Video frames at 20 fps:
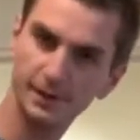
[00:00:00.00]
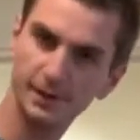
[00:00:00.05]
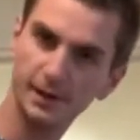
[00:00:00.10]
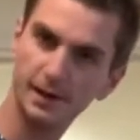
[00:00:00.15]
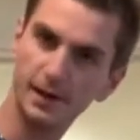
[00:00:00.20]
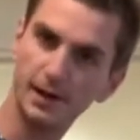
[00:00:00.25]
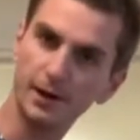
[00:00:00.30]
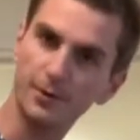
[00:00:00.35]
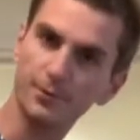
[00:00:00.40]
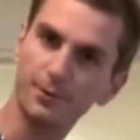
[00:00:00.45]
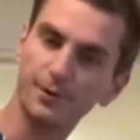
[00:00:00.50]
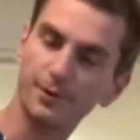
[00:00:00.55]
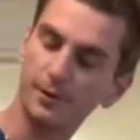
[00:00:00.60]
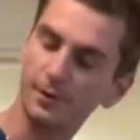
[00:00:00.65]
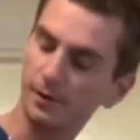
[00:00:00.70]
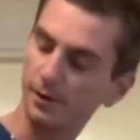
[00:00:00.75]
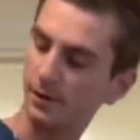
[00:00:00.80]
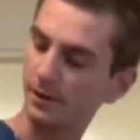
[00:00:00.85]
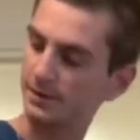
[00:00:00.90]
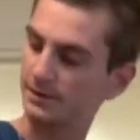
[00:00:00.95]

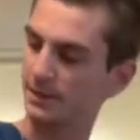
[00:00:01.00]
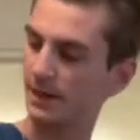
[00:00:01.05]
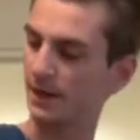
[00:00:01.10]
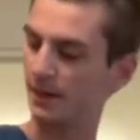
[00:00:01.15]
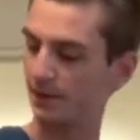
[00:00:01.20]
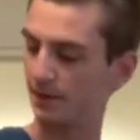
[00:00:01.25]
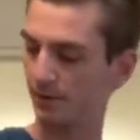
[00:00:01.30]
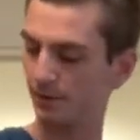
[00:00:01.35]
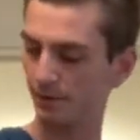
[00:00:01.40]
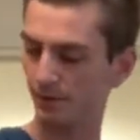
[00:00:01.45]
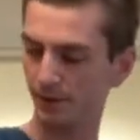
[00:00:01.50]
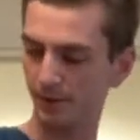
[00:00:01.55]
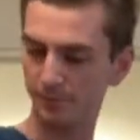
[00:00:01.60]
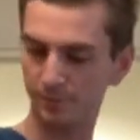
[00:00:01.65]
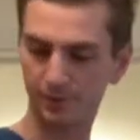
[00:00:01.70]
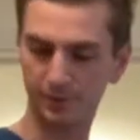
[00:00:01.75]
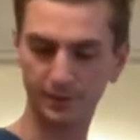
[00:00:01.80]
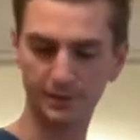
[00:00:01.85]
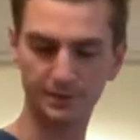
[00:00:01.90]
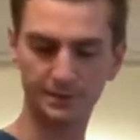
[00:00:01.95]
and while it's
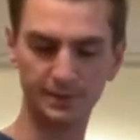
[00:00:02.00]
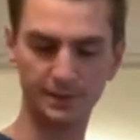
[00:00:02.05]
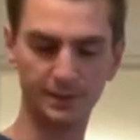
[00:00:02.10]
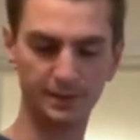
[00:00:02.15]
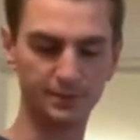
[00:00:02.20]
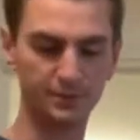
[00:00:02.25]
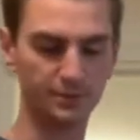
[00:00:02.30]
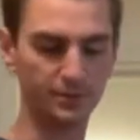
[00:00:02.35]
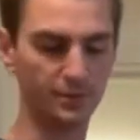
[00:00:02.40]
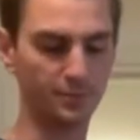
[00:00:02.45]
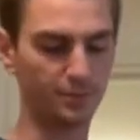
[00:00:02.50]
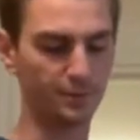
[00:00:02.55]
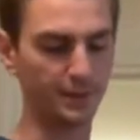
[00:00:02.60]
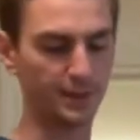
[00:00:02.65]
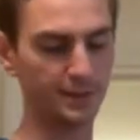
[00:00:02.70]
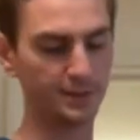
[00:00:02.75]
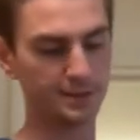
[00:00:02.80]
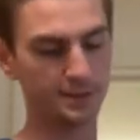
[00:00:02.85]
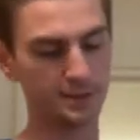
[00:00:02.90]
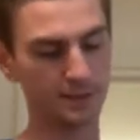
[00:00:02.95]
soaking, take
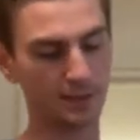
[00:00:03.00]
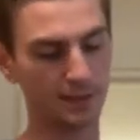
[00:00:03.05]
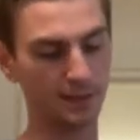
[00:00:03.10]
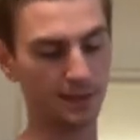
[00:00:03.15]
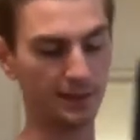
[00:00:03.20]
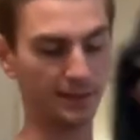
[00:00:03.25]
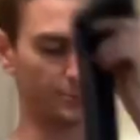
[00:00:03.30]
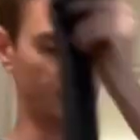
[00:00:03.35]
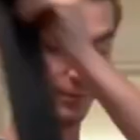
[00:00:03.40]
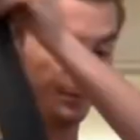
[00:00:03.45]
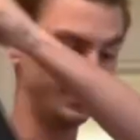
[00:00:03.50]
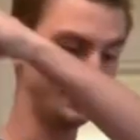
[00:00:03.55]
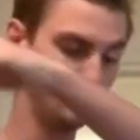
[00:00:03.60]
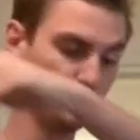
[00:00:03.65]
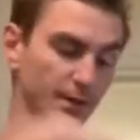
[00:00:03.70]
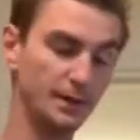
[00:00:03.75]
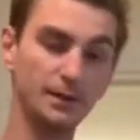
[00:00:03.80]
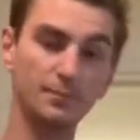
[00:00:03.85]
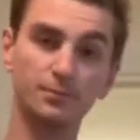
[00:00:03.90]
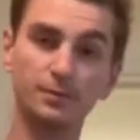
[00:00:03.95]
two cups of
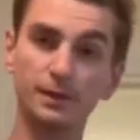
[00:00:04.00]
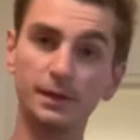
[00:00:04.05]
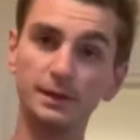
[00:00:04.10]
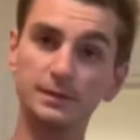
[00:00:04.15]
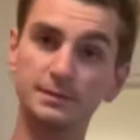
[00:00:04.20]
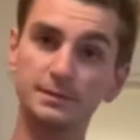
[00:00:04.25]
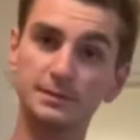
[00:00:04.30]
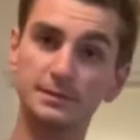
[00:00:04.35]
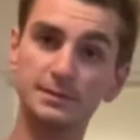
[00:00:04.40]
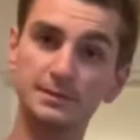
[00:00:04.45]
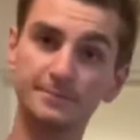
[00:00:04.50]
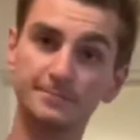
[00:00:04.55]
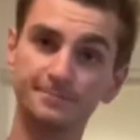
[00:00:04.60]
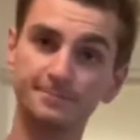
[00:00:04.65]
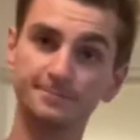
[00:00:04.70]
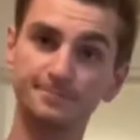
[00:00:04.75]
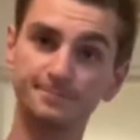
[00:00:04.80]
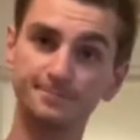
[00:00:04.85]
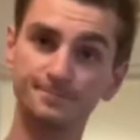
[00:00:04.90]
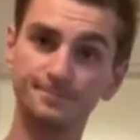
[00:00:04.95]
coffee
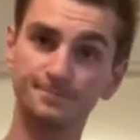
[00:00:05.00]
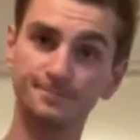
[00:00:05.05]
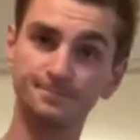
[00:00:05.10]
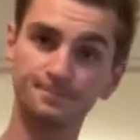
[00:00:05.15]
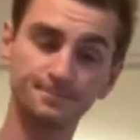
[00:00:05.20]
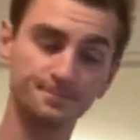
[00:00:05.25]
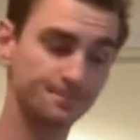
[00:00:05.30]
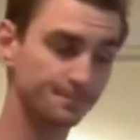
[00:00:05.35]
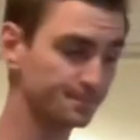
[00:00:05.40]
and pour it